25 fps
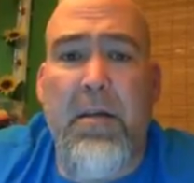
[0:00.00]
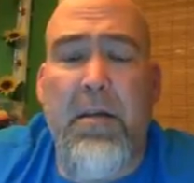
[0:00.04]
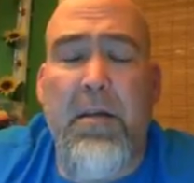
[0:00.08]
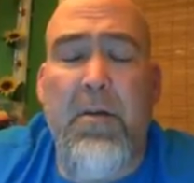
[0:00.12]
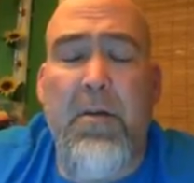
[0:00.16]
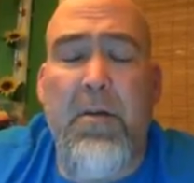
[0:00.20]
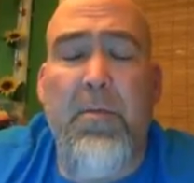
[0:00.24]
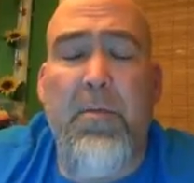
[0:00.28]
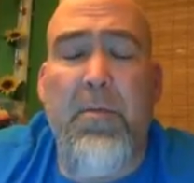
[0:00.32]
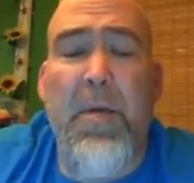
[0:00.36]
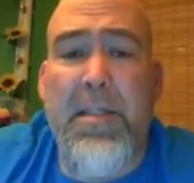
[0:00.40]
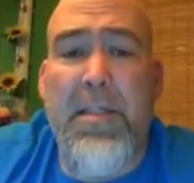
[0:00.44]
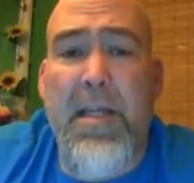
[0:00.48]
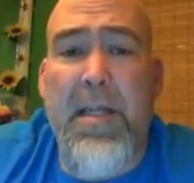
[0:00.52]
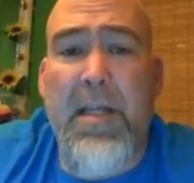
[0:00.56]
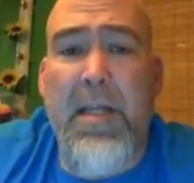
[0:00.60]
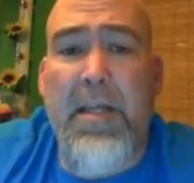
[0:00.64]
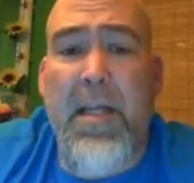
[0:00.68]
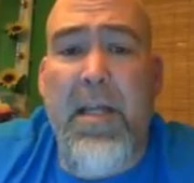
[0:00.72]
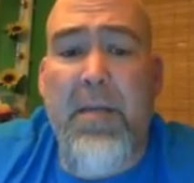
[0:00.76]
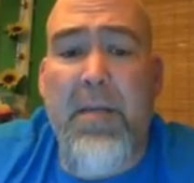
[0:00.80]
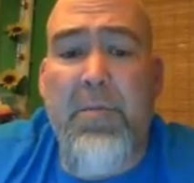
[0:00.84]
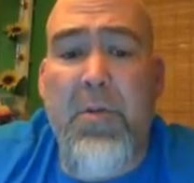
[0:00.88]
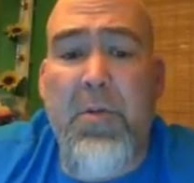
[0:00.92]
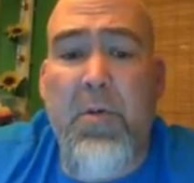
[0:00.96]
my Stat
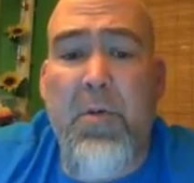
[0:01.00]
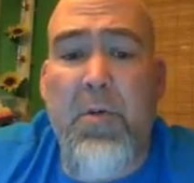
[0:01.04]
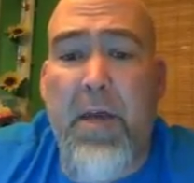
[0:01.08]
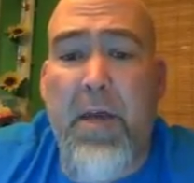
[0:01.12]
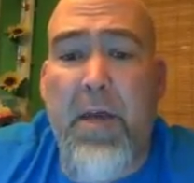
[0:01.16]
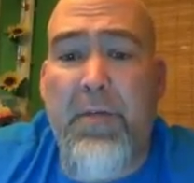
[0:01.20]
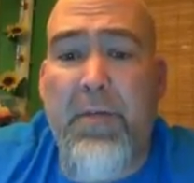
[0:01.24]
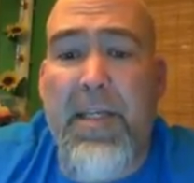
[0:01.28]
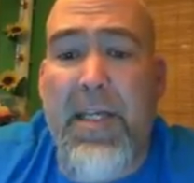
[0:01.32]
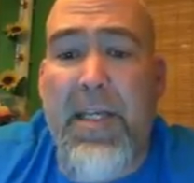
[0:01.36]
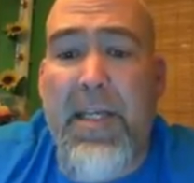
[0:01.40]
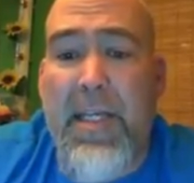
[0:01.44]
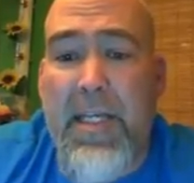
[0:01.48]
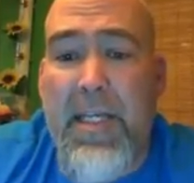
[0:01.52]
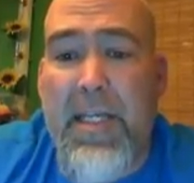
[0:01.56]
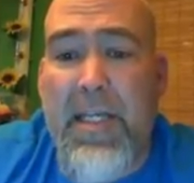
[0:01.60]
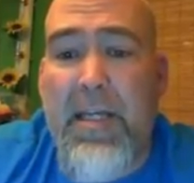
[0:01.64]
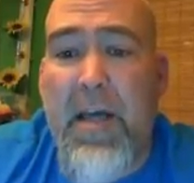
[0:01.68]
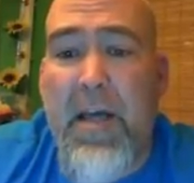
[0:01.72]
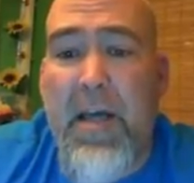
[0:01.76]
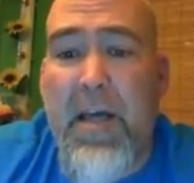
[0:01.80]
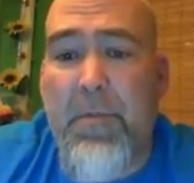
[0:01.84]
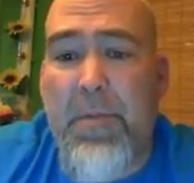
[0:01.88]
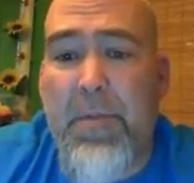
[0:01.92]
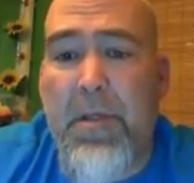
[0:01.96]
Lab you have an
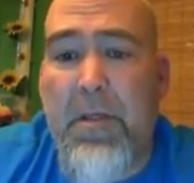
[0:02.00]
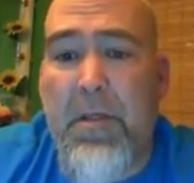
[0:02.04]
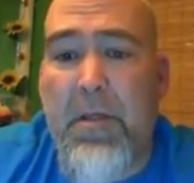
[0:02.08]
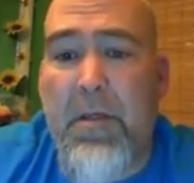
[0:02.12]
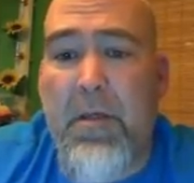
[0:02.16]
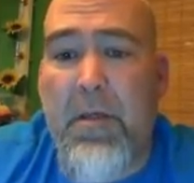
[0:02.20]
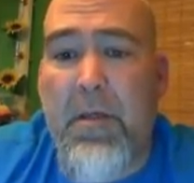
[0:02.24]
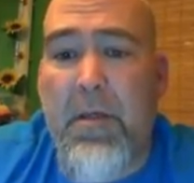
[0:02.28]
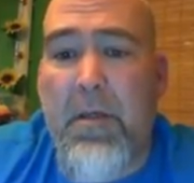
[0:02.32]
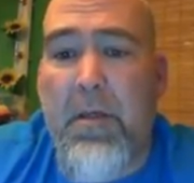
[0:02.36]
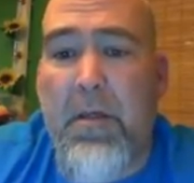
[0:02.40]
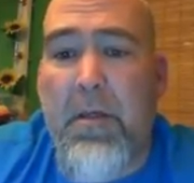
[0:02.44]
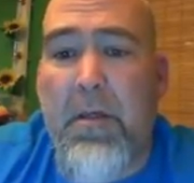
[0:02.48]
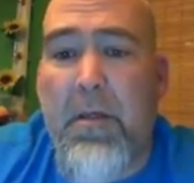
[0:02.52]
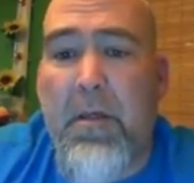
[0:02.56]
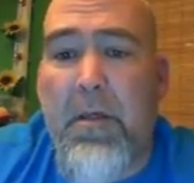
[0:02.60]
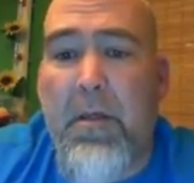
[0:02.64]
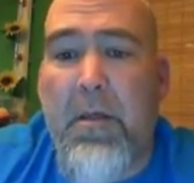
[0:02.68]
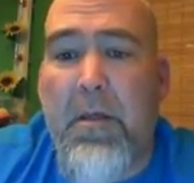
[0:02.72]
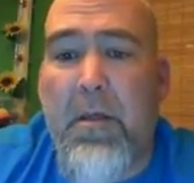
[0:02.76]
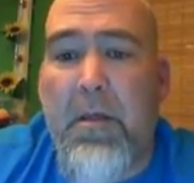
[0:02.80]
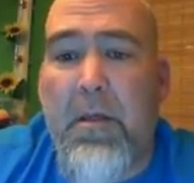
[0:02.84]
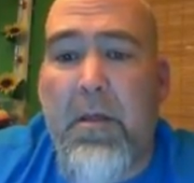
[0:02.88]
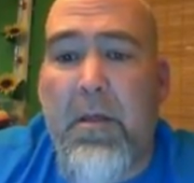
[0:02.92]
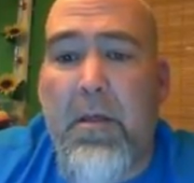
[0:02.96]
e-copy
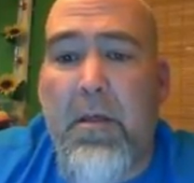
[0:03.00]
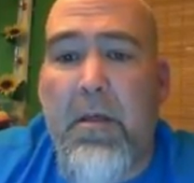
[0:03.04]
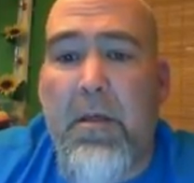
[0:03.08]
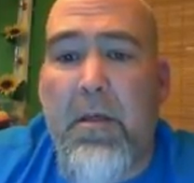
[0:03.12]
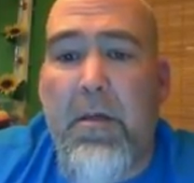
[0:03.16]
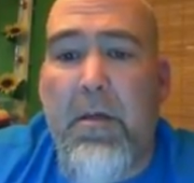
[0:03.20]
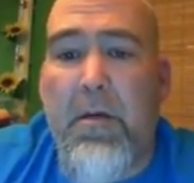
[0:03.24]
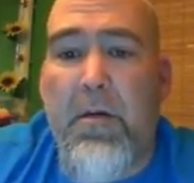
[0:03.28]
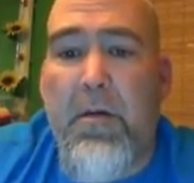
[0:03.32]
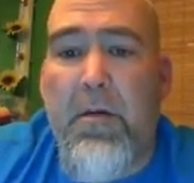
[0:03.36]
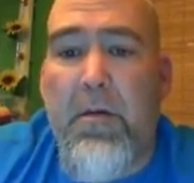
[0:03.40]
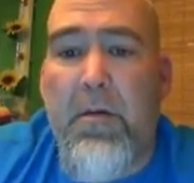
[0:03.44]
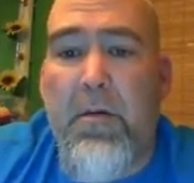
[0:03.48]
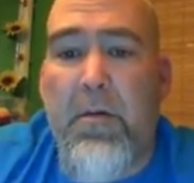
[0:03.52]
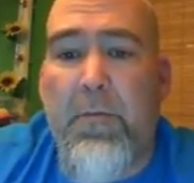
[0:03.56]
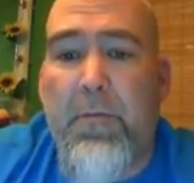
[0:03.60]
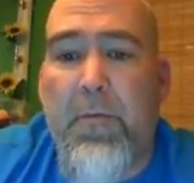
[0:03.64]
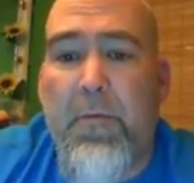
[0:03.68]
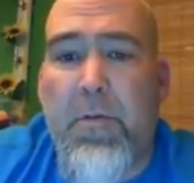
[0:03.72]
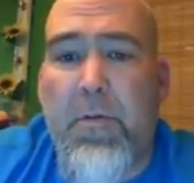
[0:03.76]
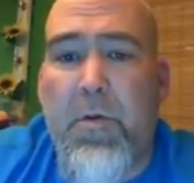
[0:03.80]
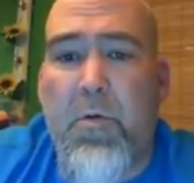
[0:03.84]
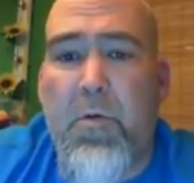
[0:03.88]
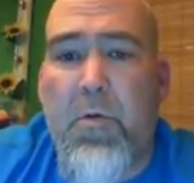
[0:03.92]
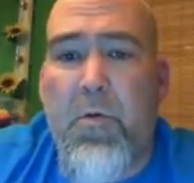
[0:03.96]

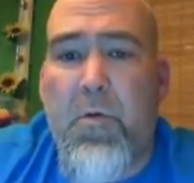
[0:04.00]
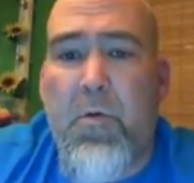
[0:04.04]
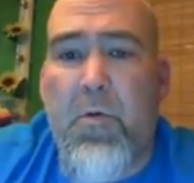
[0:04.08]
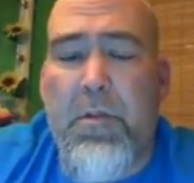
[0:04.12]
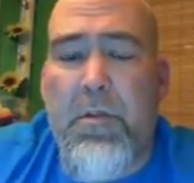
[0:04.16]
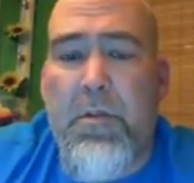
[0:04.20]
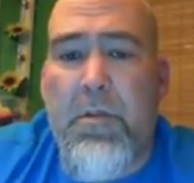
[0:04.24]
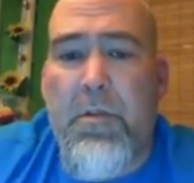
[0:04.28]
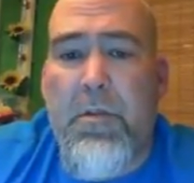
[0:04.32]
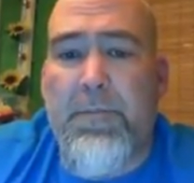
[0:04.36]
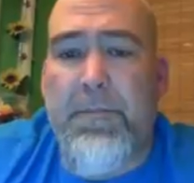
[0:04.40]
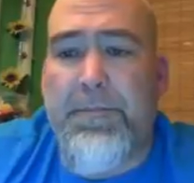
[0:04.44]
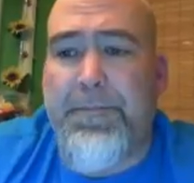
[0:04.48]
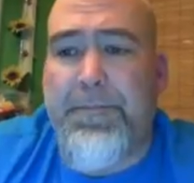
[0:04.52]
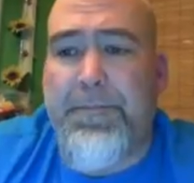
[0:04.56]
for the course.